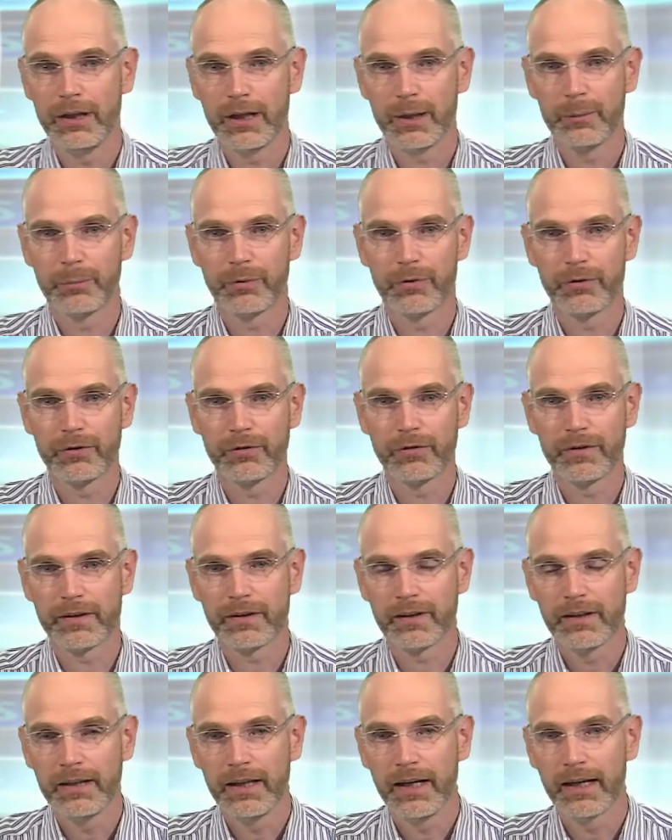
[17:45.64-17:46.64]
improve it.
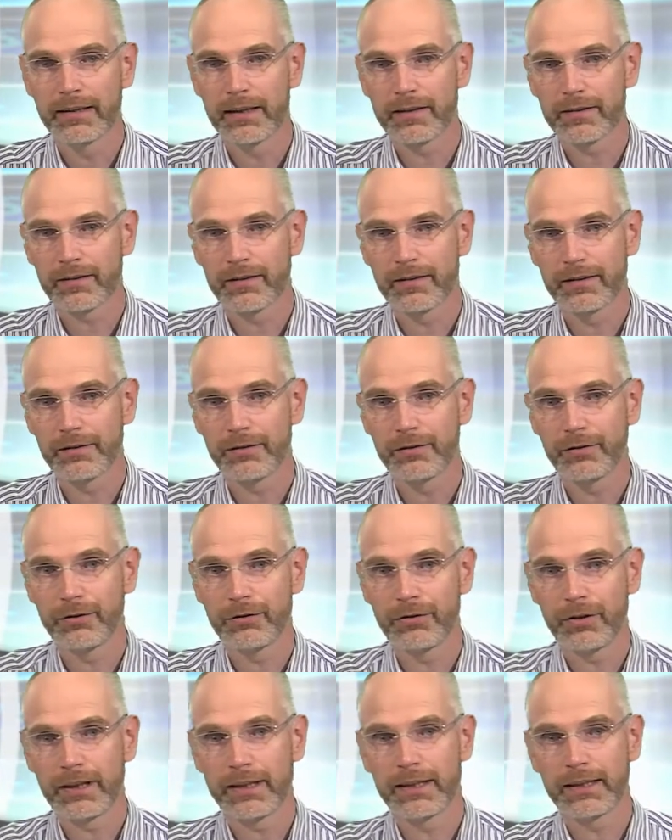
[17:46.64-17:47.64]
And this
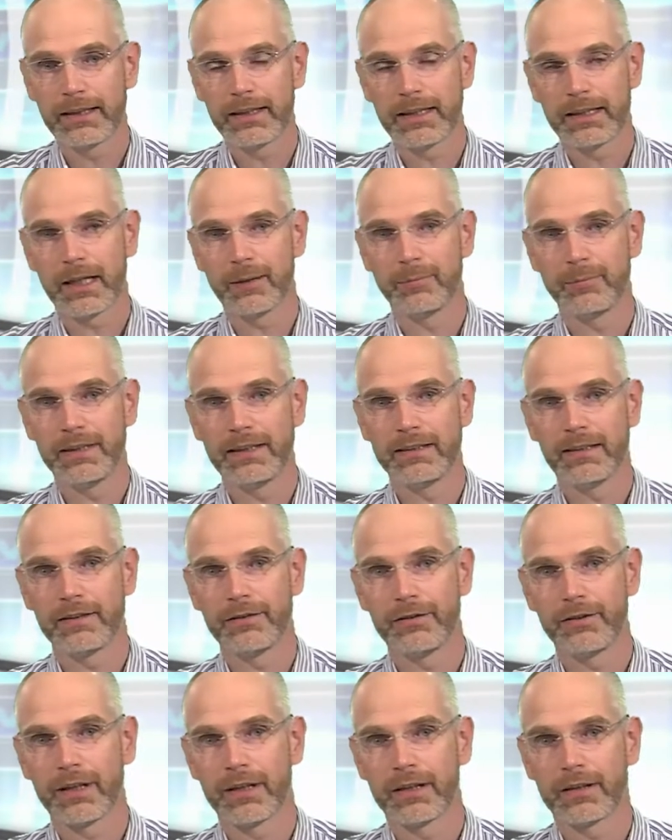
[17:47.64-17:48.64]
usually can mean that
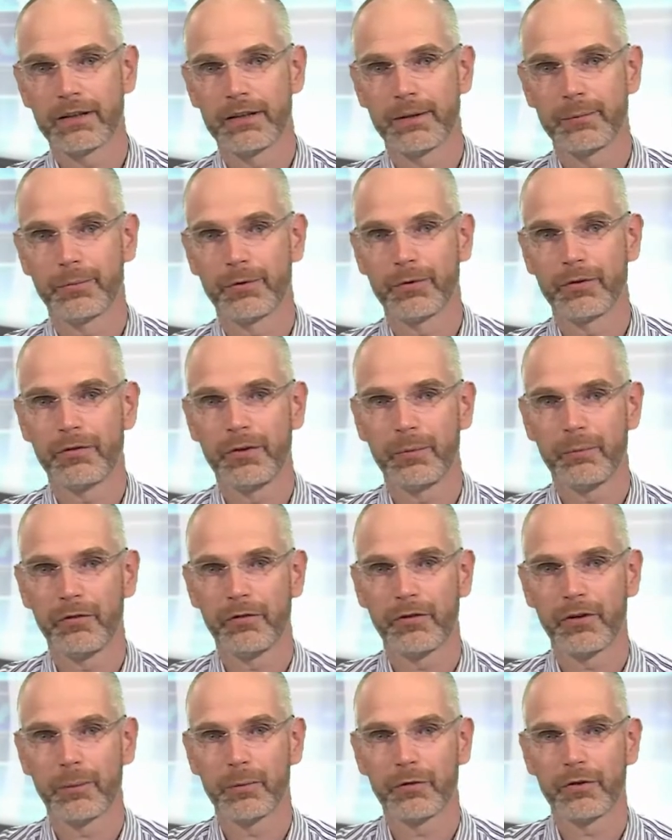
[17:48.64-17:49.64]
you can improve the
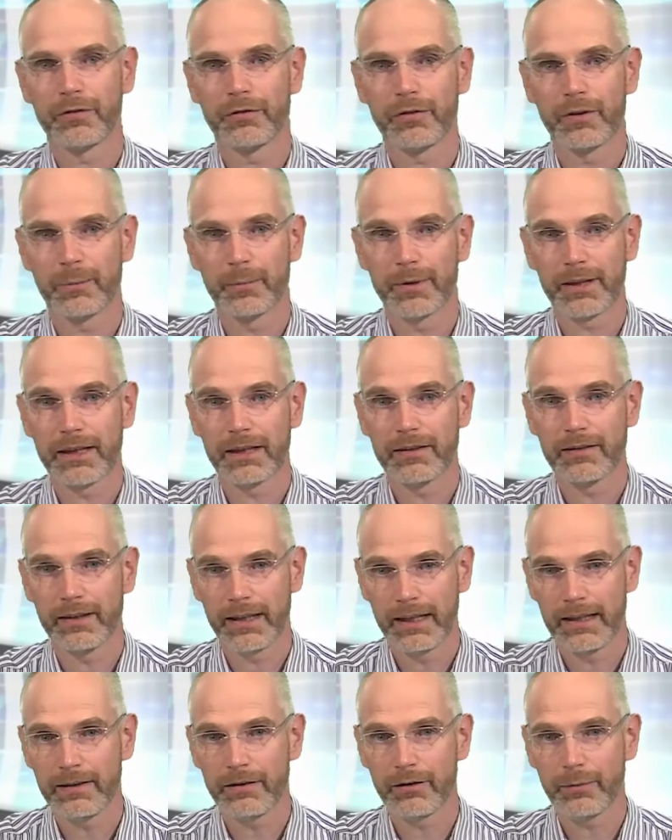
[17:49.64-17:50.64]
performance of your application
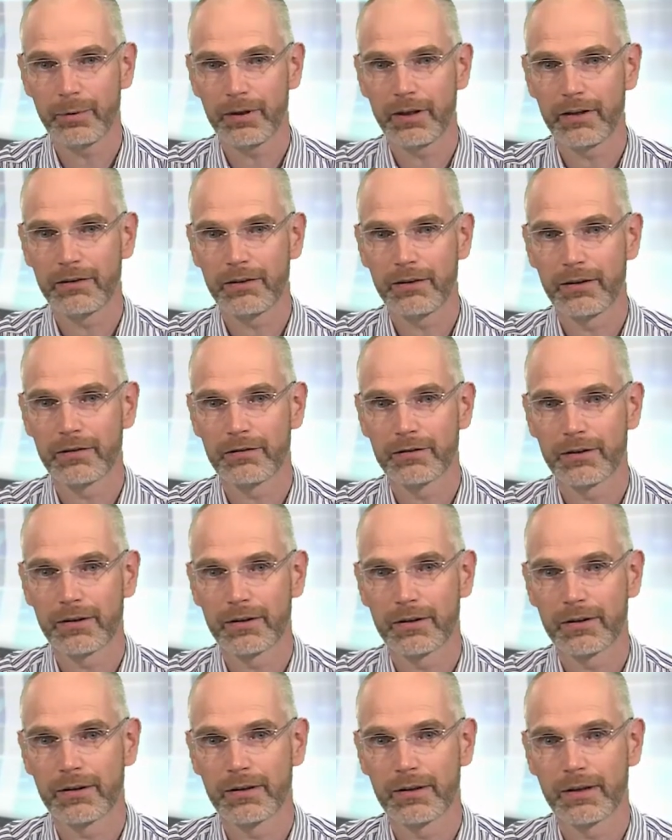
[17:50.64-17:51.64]
and the stability of
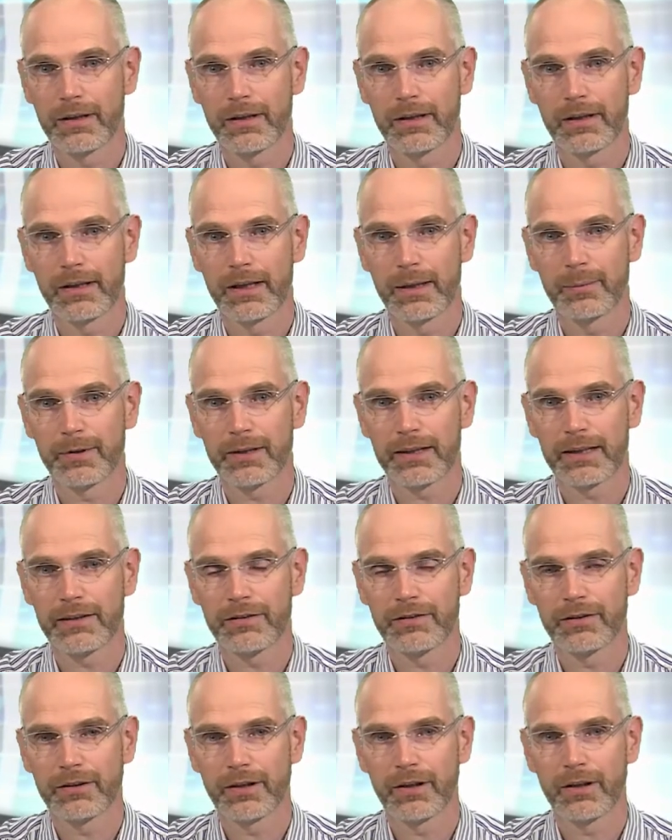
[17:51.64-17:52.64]
your
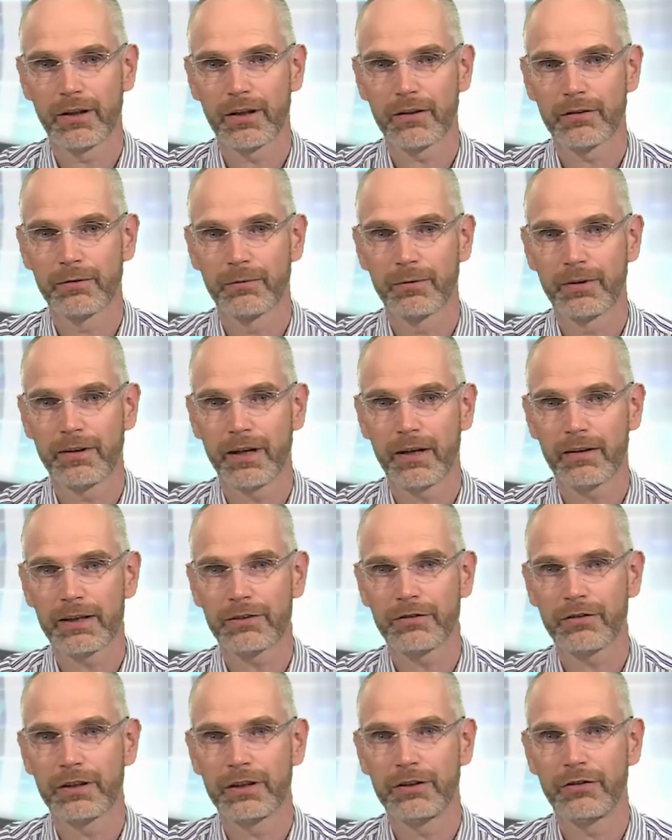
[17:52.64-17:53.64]
application a lot without
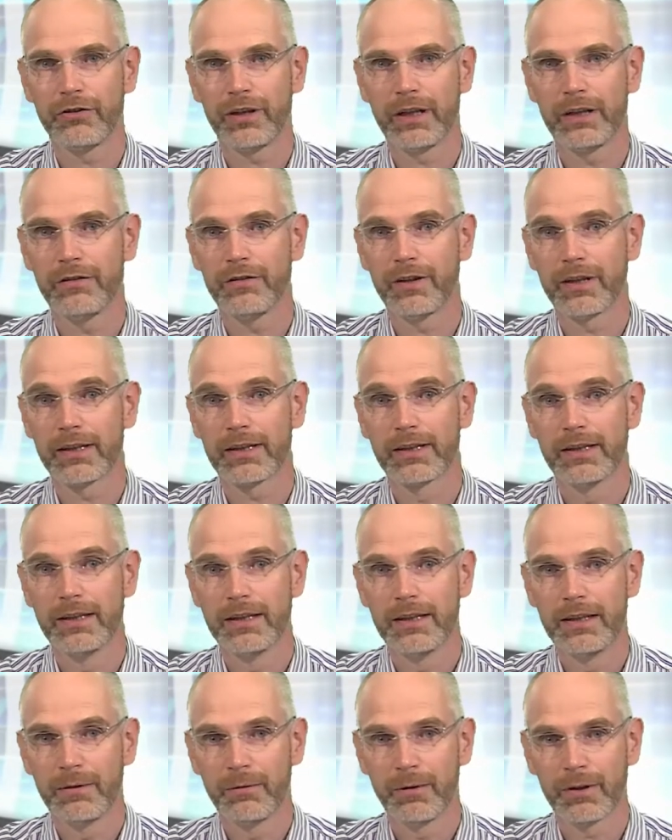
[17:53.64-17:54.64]
actually changing
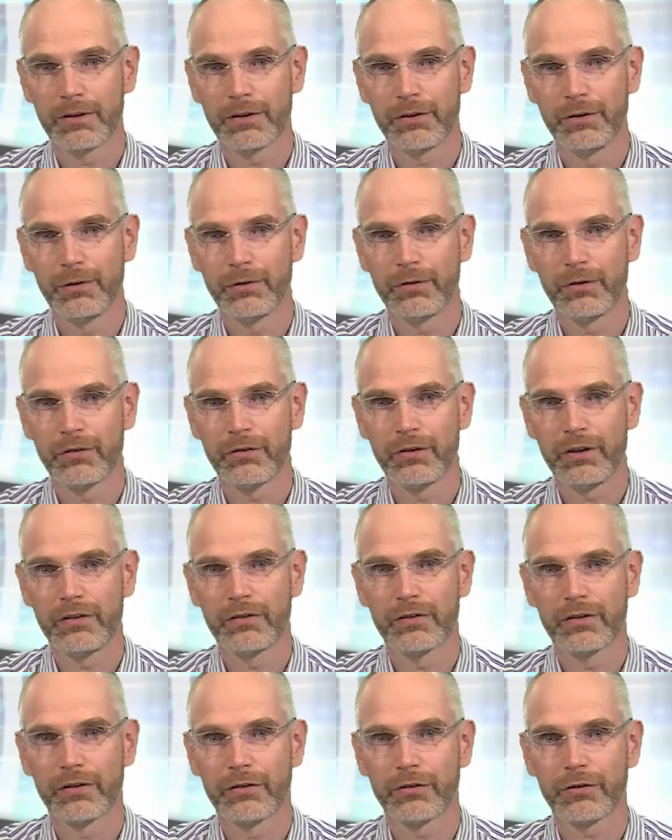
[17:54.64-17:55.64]
what the user
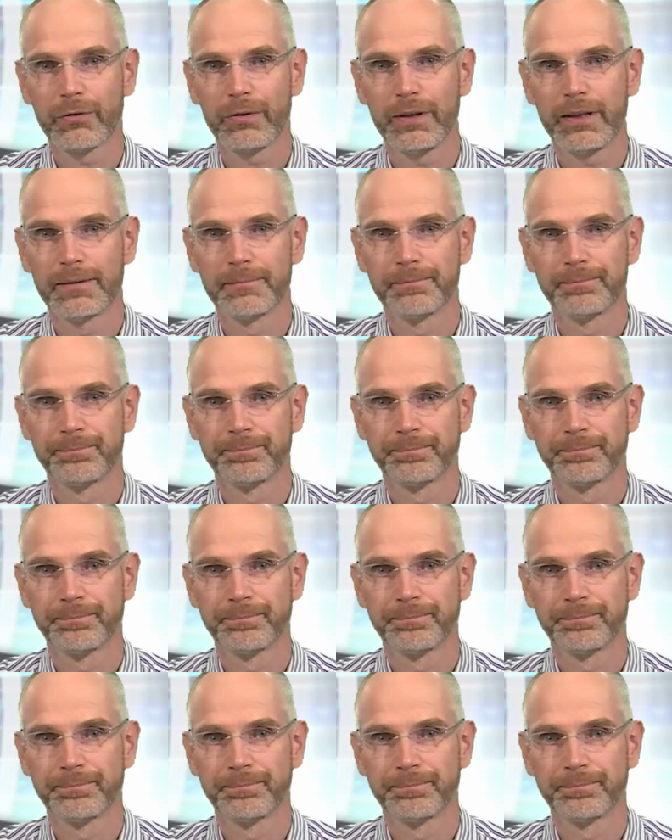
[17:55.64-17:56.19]
sees on the screen.